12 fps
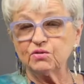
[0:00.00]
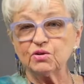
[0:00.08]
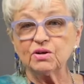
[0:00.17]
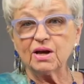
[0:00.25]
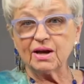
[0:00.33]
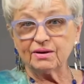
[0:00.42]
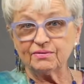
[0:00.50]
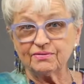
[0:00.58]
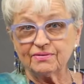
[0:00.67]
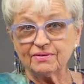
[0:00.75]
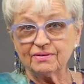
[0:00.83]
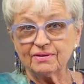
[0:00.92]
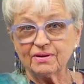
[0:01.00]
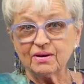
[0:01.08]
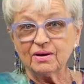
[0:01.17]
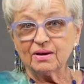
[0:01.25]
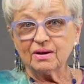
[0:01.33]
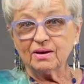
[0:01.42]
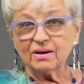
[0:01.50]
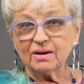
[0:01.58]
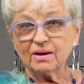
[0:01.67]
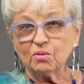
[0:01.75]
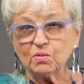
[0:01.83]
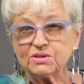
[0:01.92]
of your life,
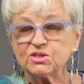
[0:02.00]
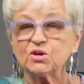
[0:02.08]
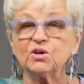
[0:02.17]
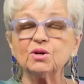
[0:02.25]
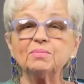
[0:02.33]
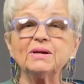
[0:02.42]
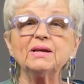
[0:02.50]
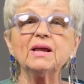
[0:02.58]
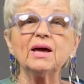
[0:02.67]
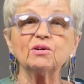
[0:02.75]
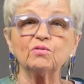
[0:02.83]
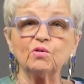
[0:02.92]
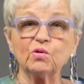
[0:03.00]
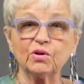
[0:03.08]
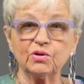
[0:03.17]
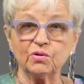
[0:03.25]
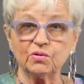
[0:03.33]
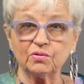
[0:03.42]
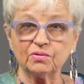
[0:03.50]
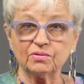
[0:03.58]
what's it going to be like for you?